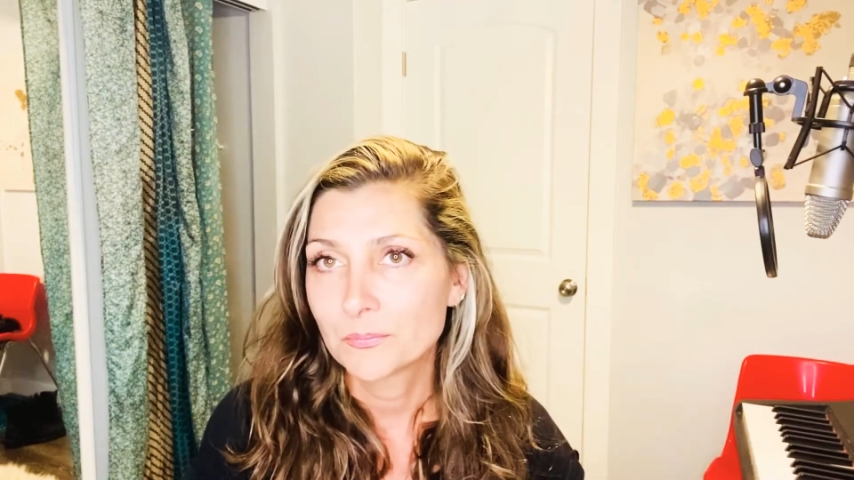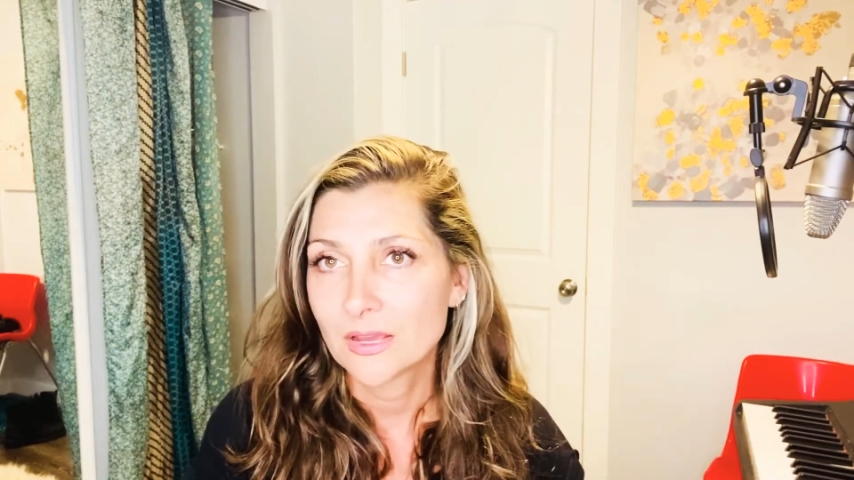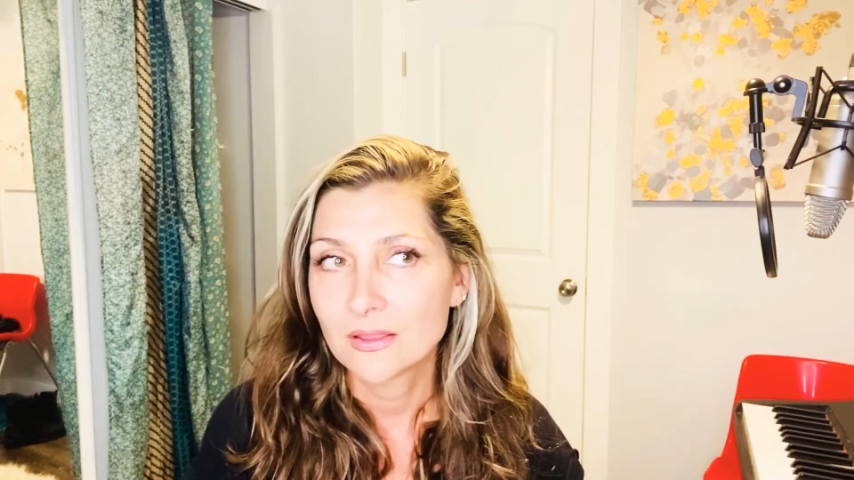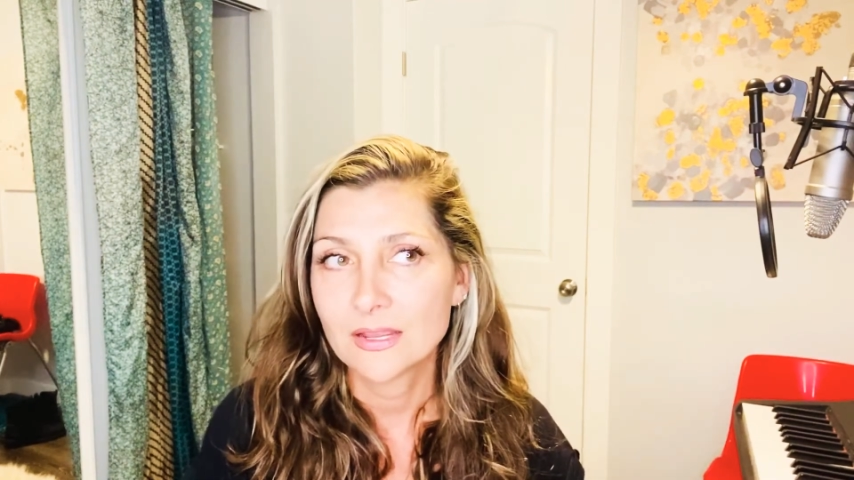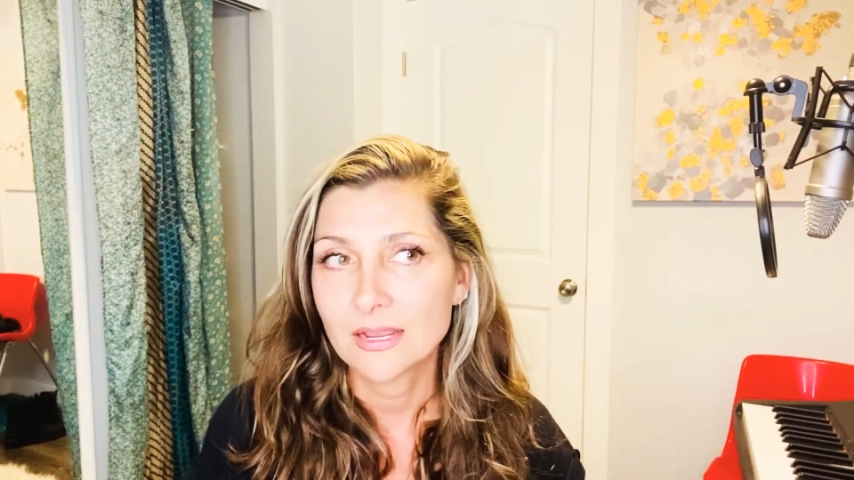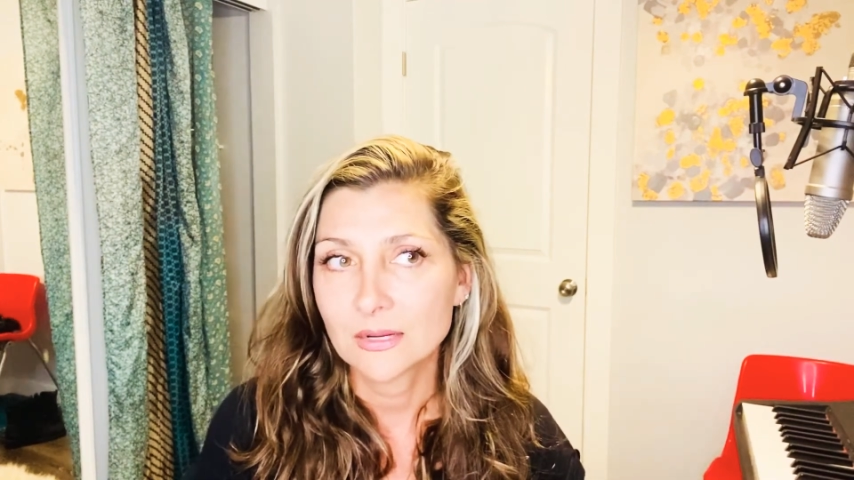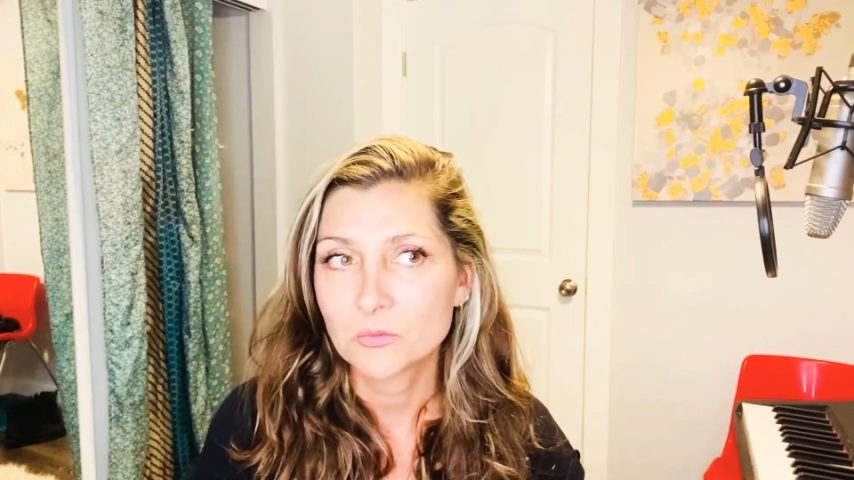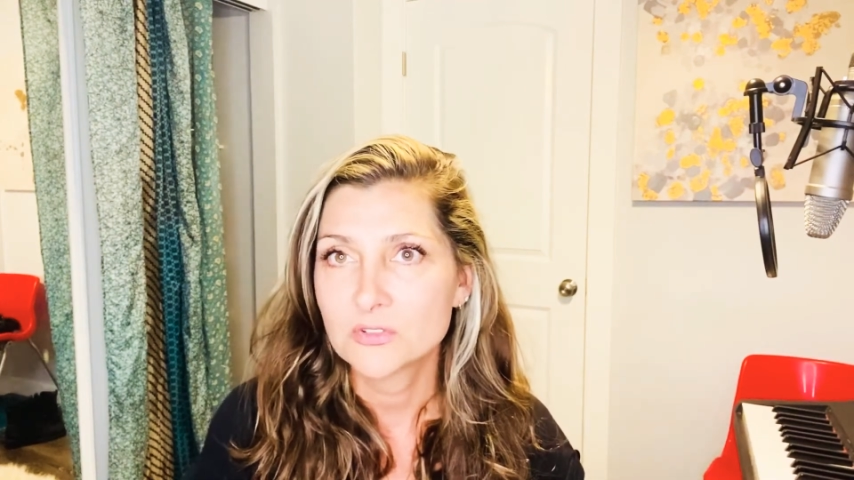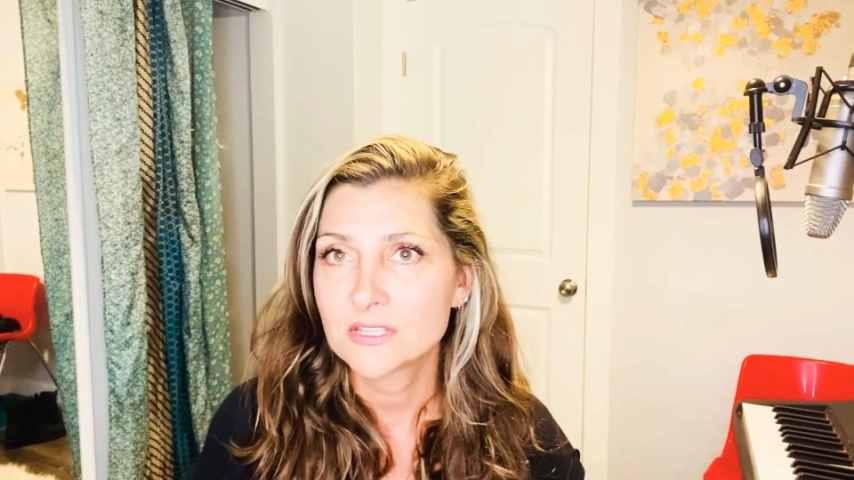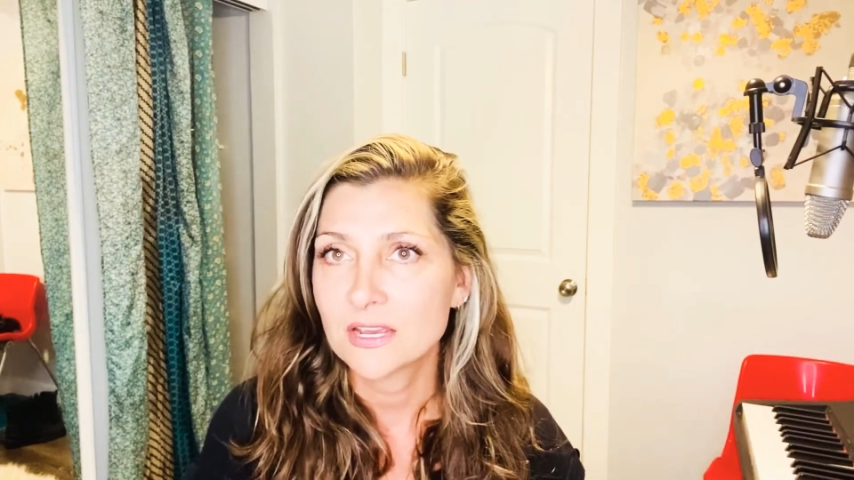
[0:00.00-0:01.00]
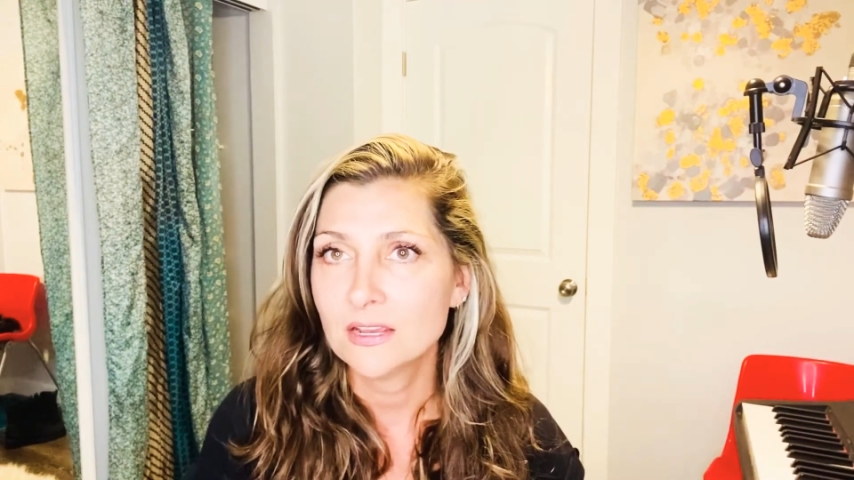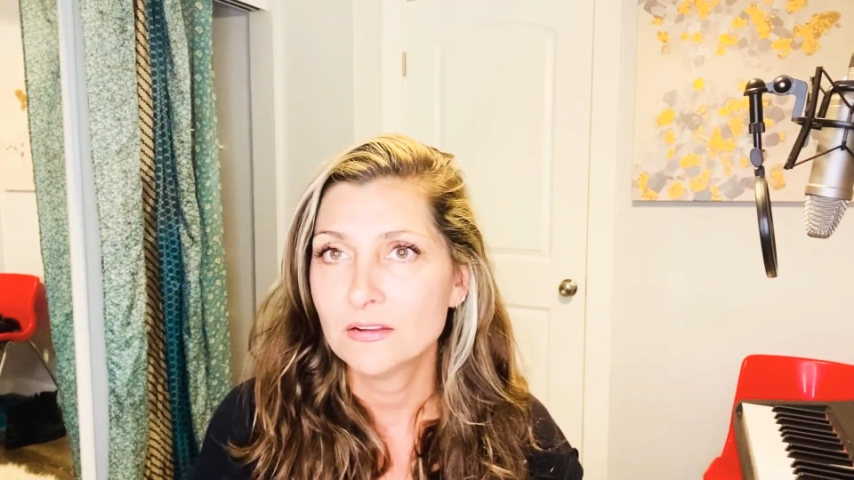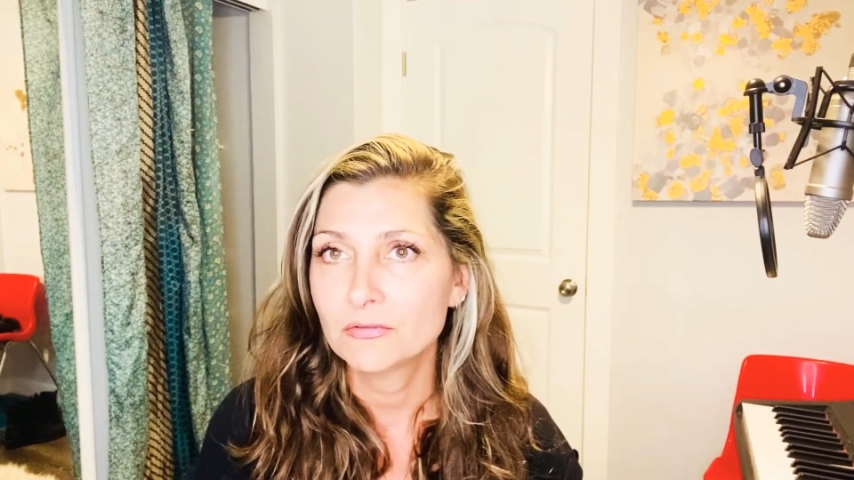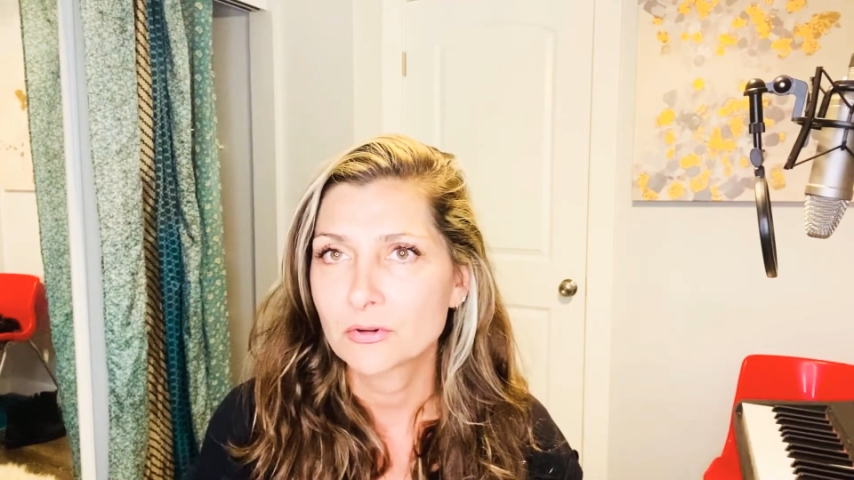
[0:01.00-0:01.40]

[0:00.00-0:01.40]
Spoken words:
Animal Save